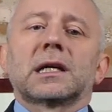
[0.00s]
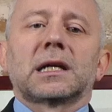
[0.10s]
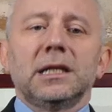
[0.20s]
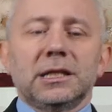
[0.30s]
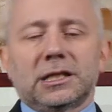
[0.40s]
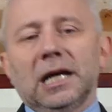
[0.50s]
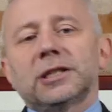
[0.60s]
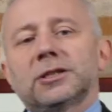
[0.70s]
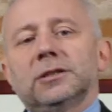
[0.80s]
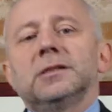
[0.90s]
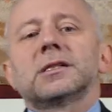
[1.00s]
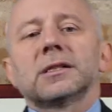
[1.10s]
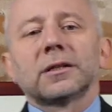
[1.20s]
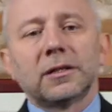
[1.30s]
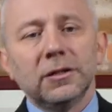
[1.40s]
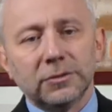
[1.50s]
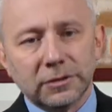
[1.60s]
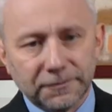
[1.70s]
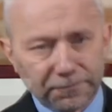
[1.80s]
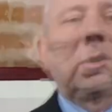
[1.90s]
Key sections include
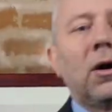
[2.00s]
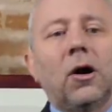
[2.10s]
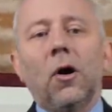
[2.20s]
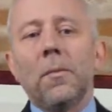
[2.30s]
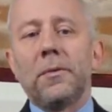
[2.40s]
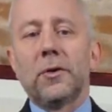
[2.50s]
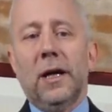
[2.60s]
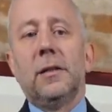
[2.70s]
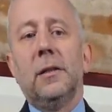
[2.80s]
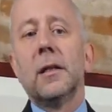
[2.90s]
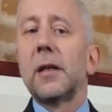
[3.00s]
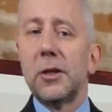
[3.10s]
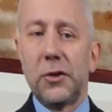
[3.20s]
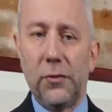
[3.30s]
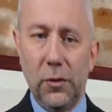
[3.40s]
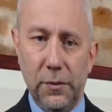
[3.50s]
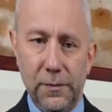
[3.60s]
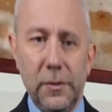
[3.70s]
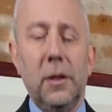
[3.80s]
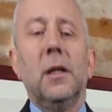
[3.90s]
operating cash flow.
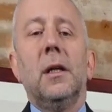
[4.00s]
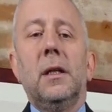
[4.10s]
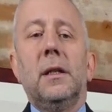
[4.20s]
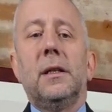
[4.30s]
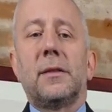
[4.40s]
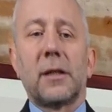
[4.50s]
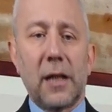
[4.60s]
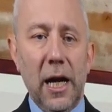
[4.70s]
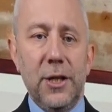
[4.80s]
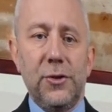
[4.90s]
It's the cash